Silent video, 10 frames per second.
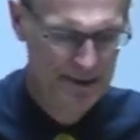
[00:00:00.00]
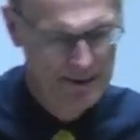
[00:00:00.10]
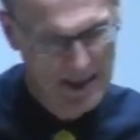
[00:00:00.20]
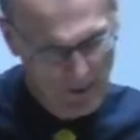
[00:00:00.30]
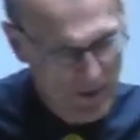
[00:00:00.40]

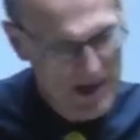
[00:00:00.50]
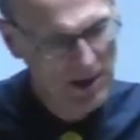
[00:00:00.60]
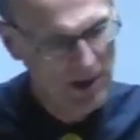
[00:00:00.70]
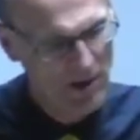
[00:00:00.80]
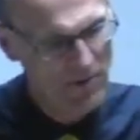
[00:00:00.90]
And we
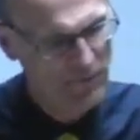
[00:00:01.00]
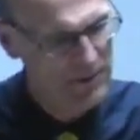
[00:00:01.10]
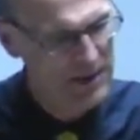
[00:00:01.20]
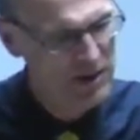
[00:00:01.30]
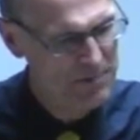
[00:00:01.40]
can learn
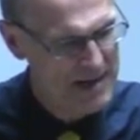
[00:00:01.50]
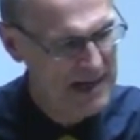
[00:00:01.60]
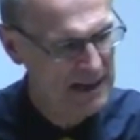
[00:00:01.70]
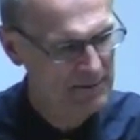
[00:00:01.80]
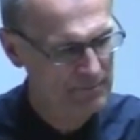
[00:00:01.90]
from these
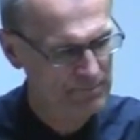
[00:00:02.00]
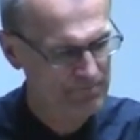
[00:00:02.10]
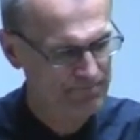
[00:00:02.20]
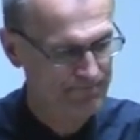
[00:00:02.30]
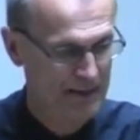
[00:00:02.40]
men
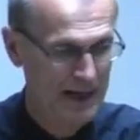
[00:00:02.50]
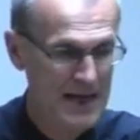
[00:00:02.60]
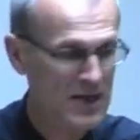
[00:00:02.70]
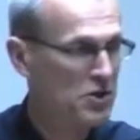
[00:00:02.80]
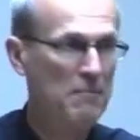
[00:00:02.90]
it
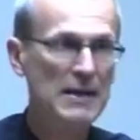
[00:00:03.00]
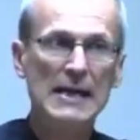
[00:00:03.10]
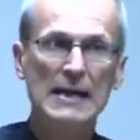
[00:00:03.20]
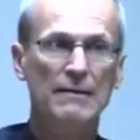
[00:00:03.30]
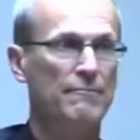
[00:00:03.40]
doesn't
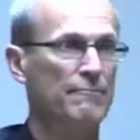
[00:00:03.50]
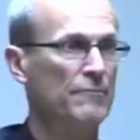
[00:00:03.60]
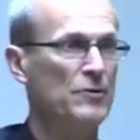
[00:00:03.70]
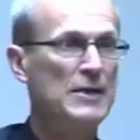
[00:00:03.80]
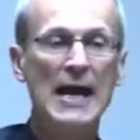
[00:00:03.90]
mean
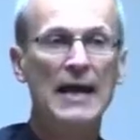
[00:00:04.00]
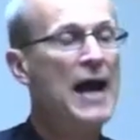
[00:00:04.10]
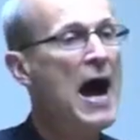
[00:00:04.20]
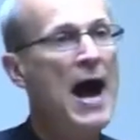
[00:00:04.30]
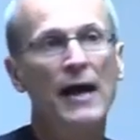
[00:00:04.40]
we can't
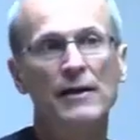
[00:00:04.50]
die.